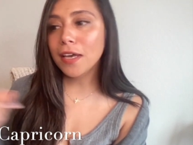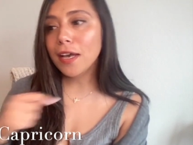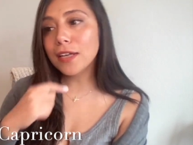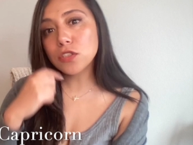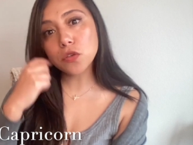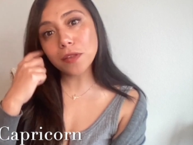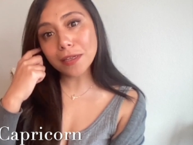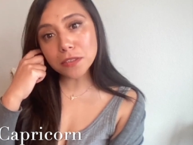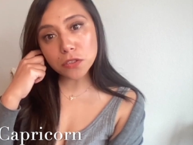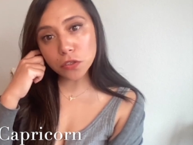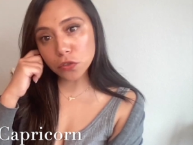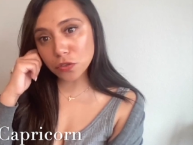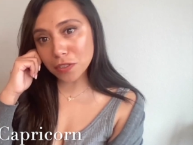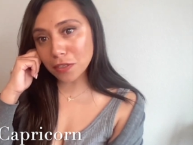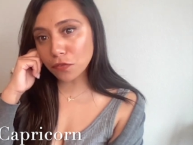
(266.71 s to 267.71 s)
And so that's
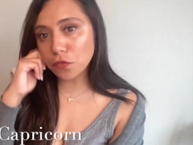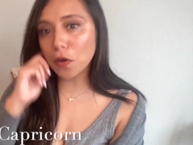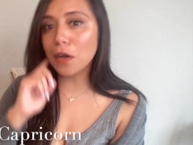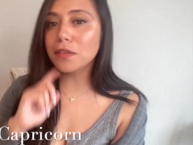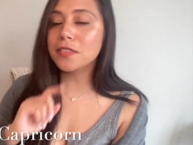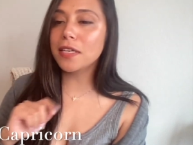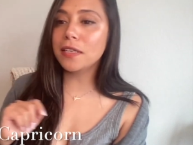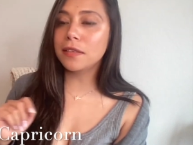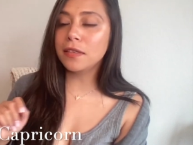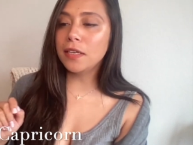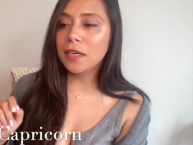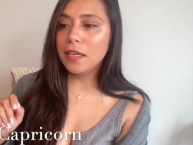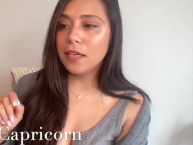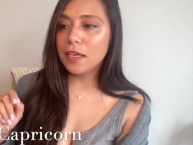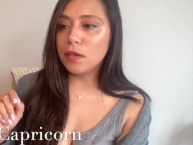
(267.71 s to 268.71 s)
their default.
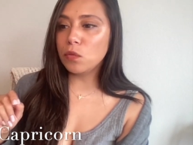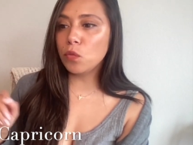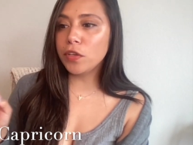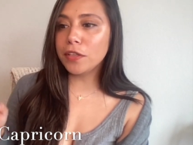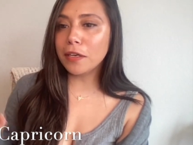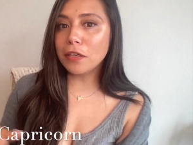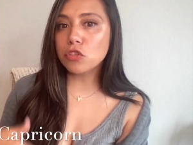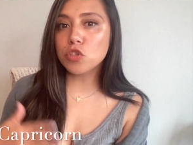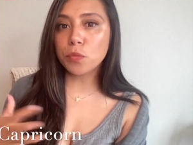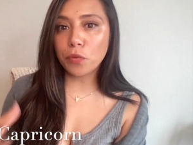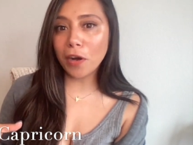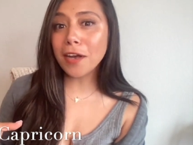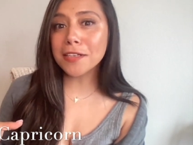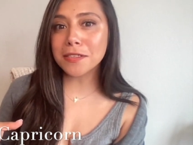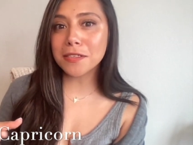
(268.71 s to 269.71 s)
And when they're
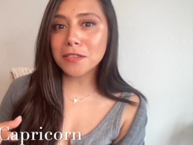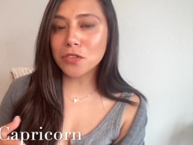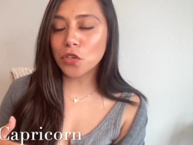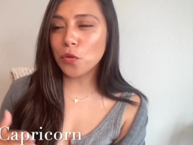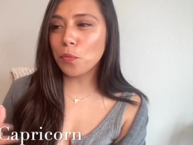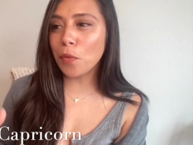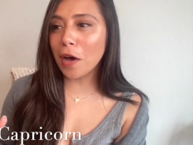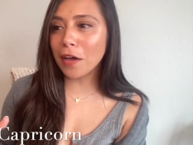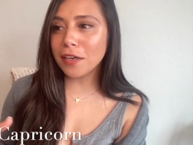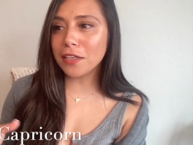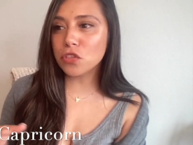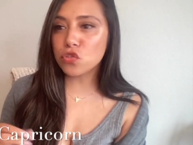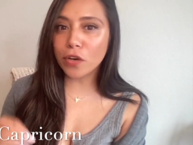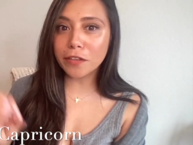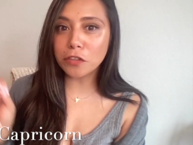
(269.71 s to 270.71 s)
depressed, it's their body
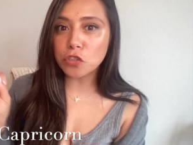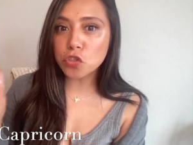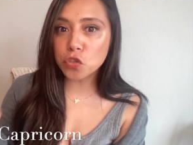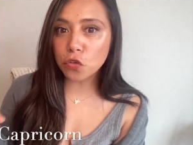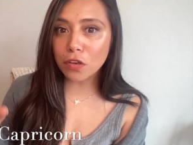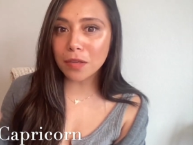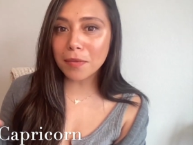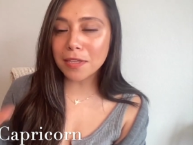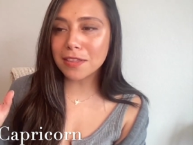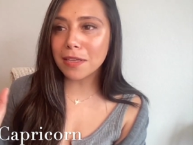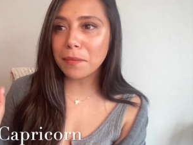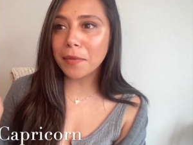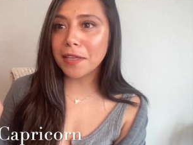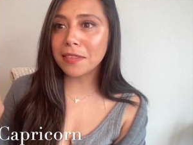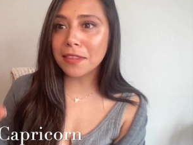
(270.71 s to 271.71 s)
trying to scream at
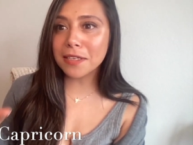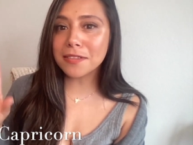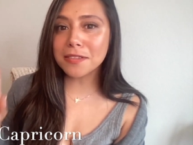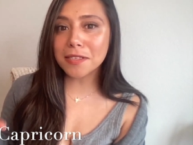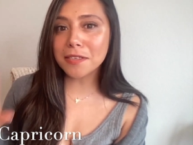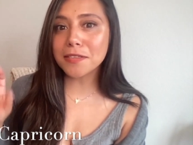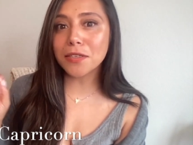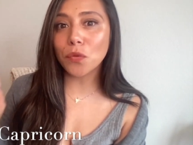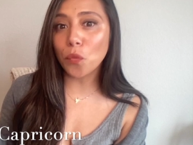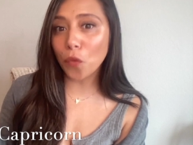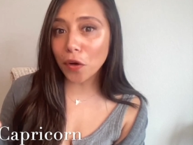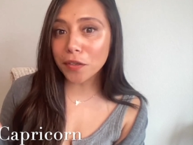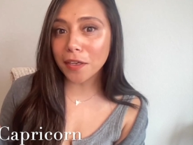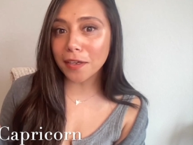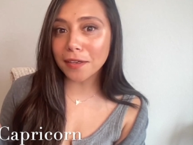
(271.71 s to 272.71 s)
them like this isn't
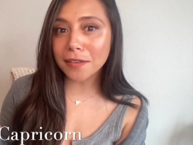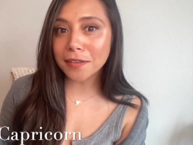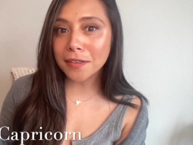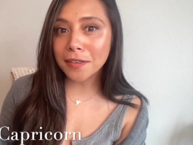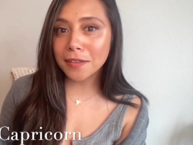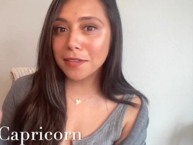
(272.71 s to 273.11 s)
working.